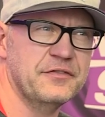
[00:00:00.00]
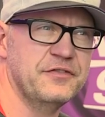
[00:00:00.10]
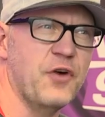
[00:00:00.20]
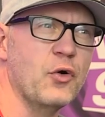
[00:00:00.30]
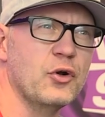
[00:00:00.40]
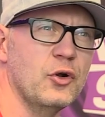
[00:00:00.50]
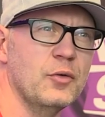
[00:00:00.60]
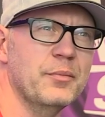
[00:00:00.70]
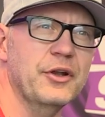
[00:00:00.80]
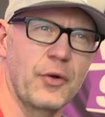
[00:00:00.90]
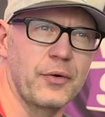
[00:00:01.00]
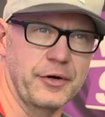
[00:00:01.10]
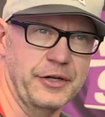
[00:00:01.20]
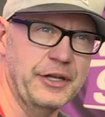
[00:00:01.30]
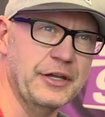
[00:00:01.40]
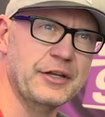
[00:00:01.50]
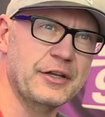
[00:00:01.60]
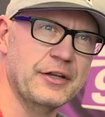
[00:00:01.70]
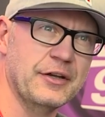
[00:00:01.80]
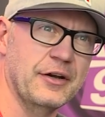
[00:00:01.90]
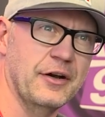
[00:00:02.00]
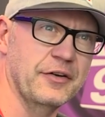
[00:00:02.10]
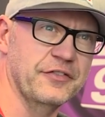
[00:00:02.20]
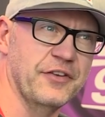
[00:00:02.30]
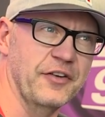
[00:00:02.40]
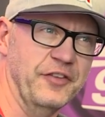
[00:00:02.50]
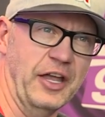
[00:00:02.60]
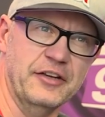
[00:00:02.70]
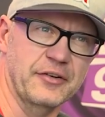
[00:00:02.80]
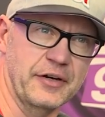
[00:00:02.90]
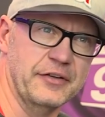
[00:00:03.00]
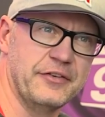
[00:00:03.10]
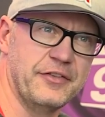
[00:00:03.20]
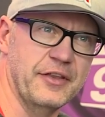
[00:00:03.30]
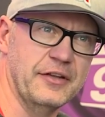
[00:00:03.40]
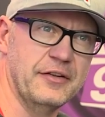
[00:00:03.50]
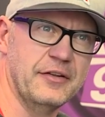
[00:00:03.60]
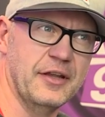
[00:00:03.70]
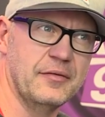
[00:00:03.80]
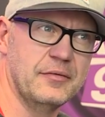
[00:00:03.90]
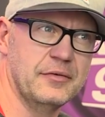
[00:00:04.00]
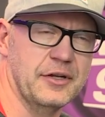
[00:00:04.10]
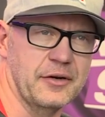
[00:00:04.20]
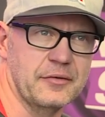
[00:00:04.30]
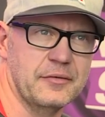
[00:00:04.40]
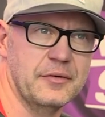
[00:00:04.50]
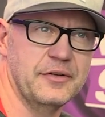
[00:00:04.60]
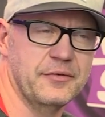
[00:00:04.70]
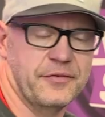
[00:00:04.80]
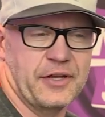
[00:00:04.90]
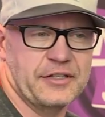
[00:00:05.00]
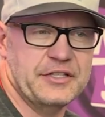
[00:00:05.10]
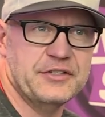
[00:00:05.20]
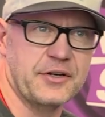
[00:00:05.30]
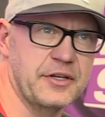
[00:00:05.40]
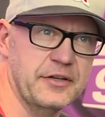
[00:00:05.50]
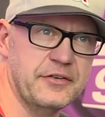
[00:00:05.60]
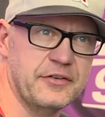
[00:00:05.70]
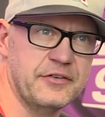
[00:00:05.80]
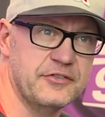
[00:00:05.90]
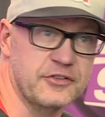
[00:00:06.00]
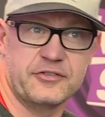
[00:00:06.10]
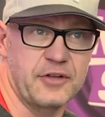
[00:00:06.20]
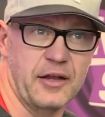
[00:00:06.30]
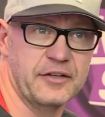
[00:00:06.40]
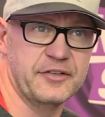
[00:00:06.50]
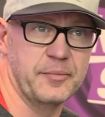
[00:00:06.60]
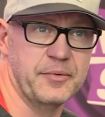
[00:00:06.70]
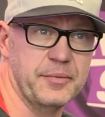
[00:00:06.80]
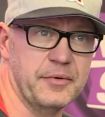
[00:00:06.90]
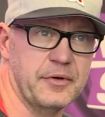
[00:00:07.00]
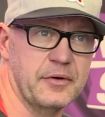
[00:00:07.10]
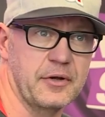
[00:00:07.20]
vocal minority of, of ignorance that, that you know we, we've got to teach our kids is just unacceptable at all